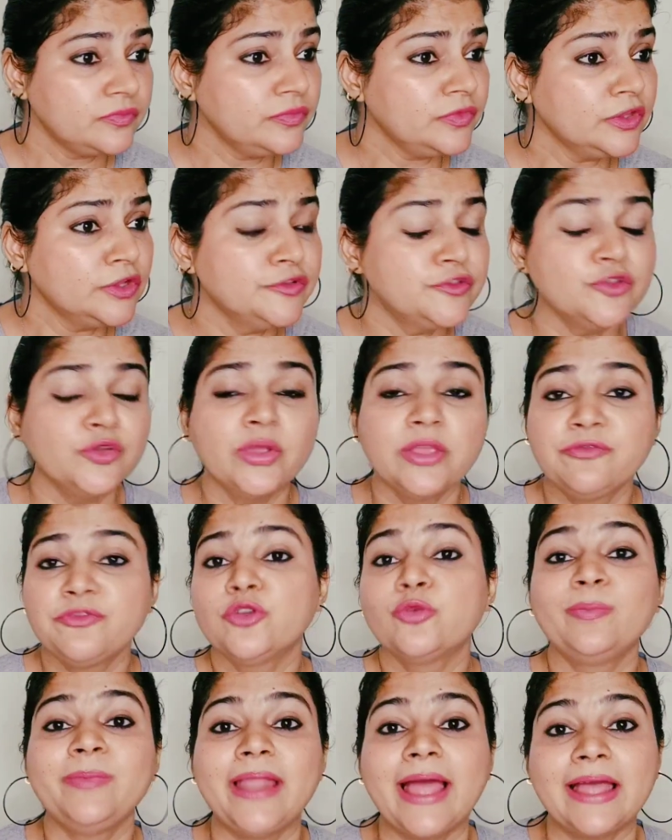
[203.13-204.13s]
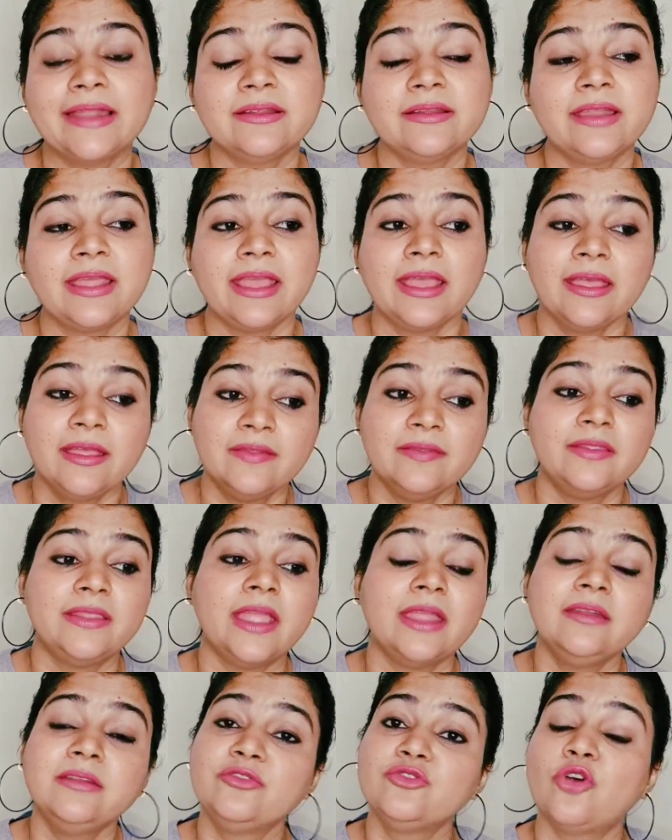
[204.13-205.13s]
So if you plan a day,
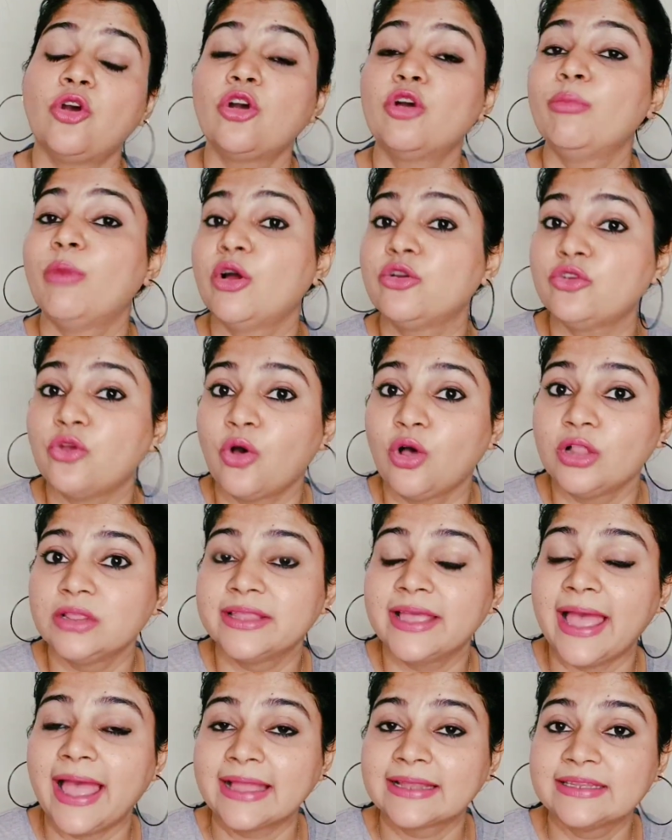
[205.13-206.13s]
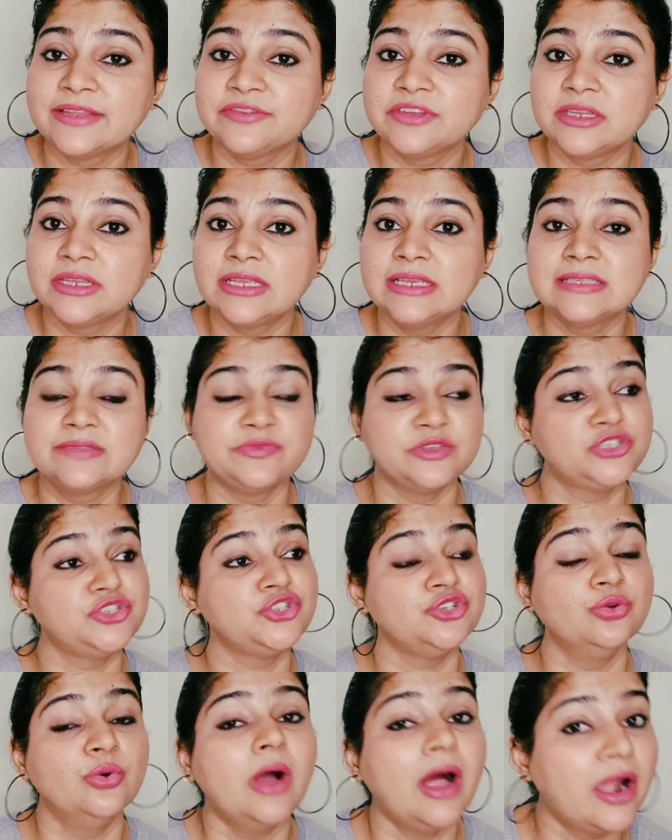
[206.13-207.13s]
then talk about all the activities which
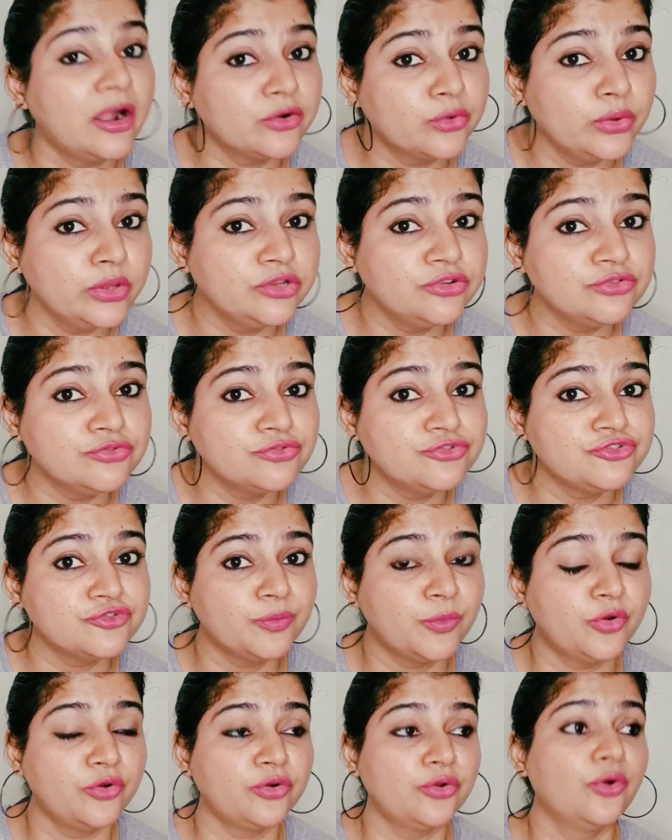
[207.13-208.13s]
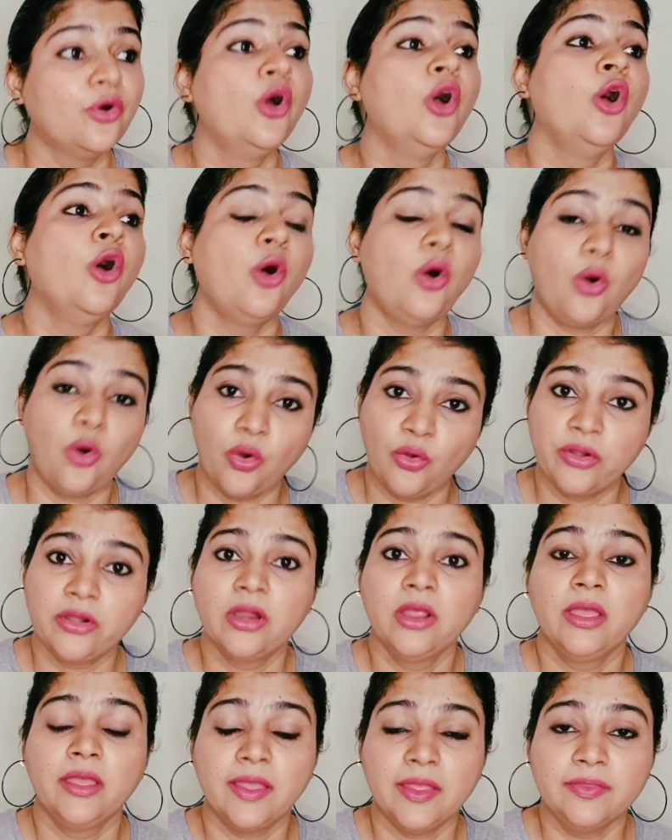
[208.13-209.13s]
you are going to do tomorrow or
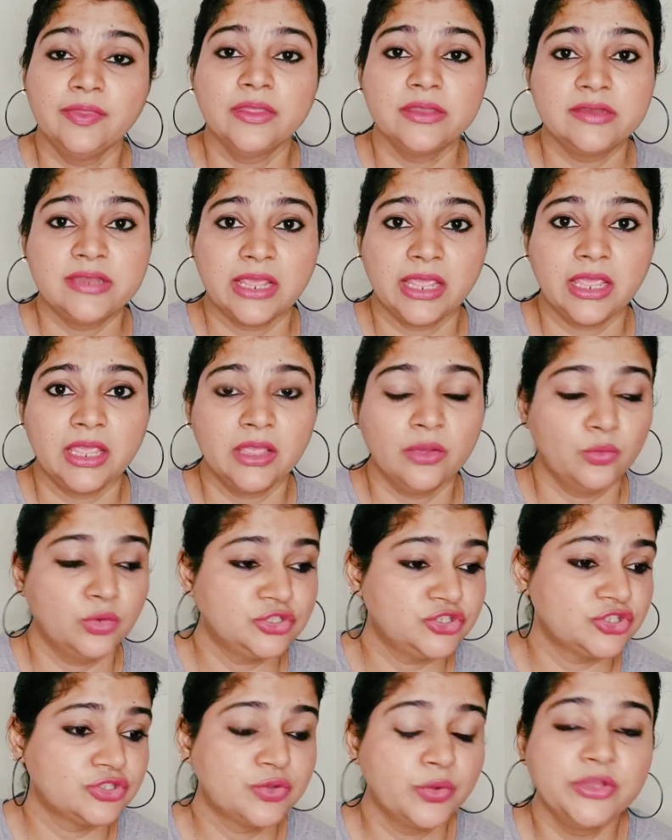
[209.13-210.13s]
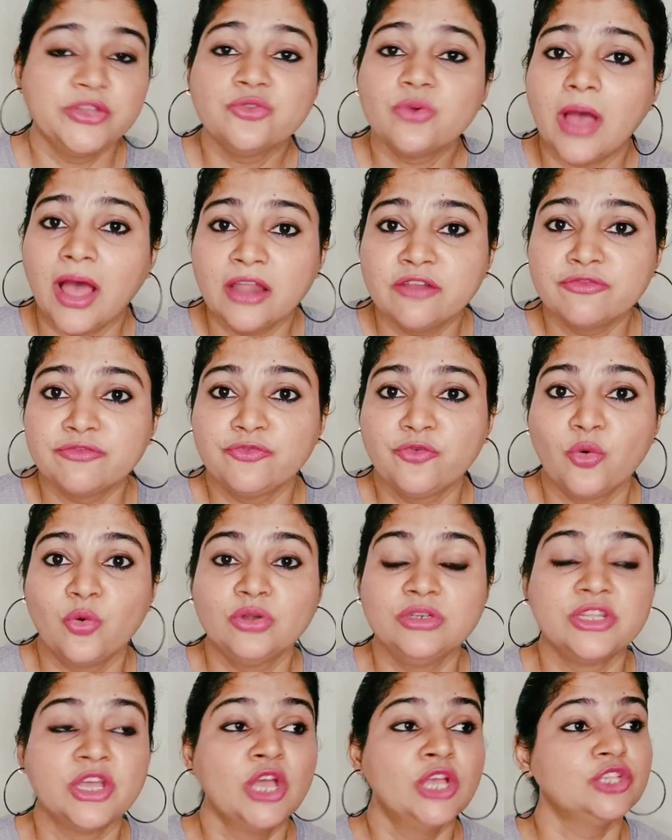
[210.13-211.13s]
in the day which is going to unfold.